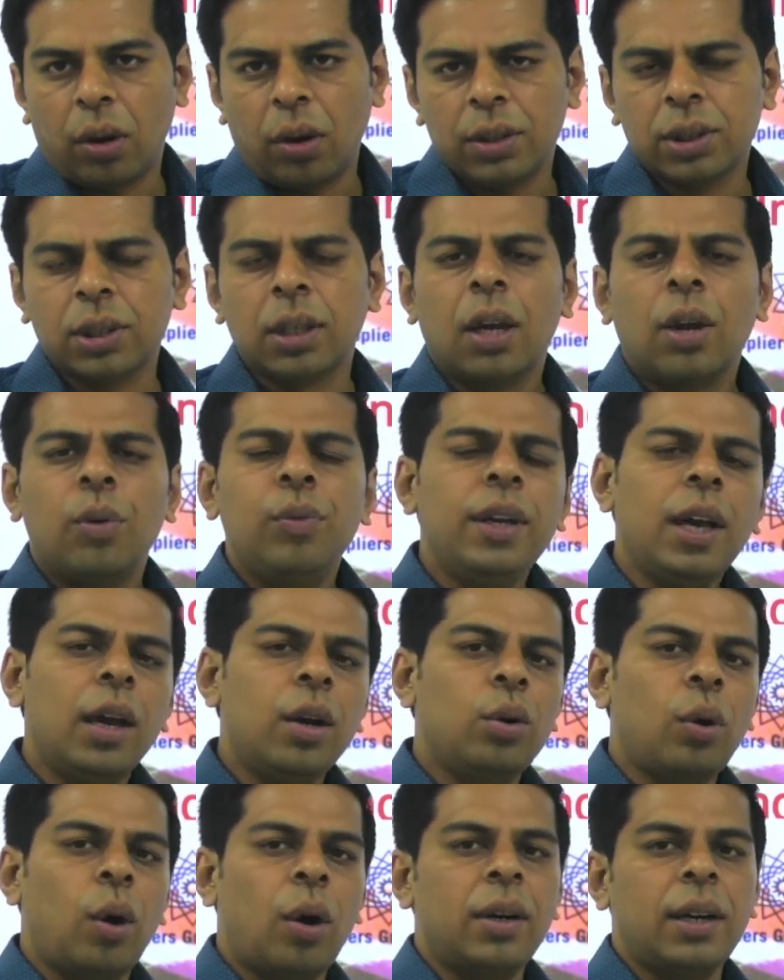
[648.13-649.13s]
We are not
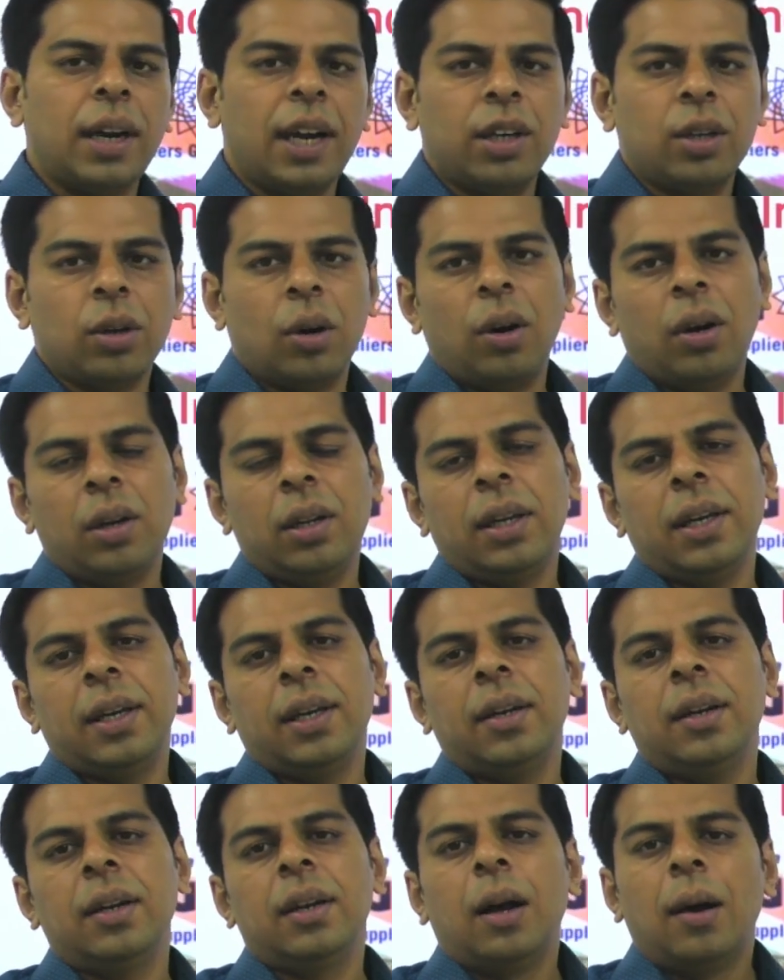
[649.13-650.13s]
at all in
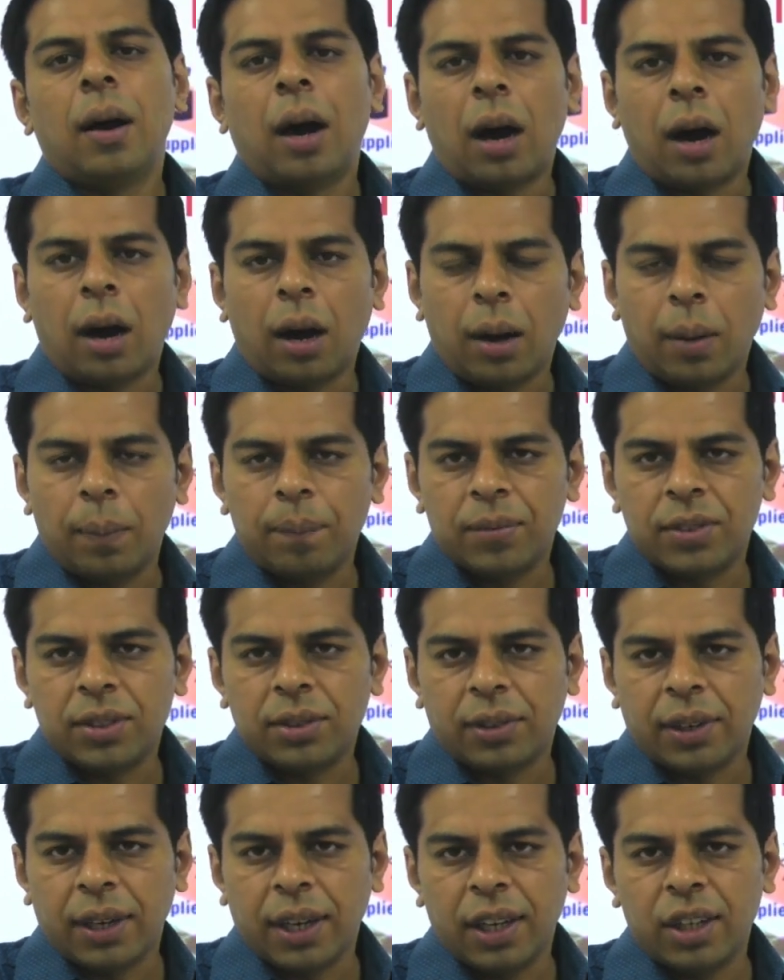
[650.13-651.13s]
arms
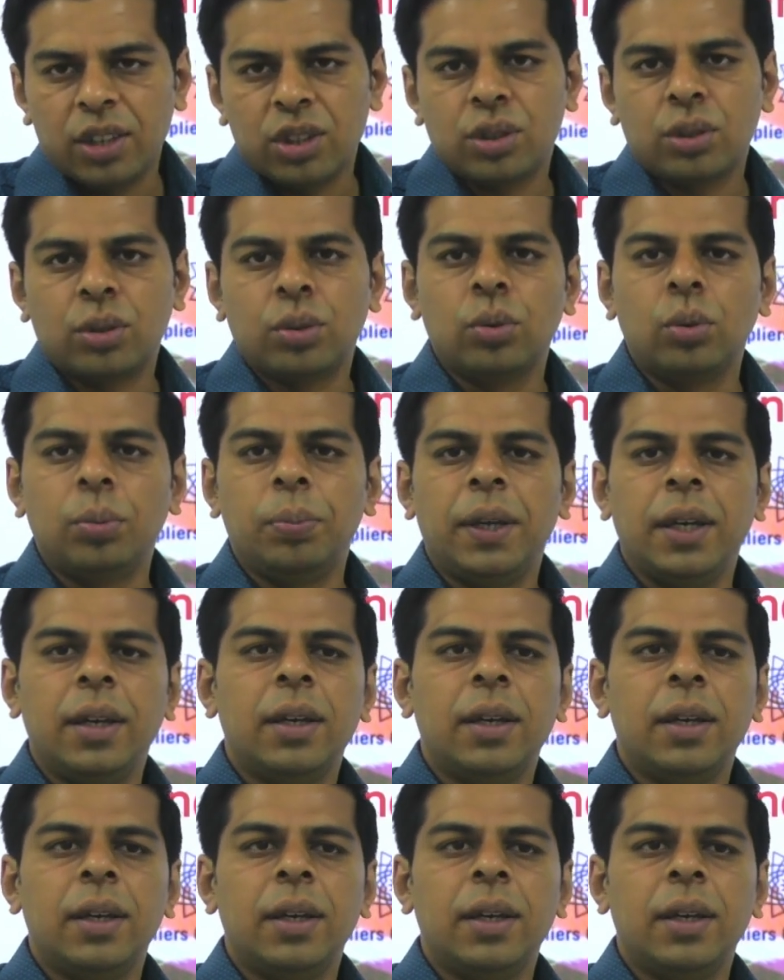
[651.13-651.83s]
race to be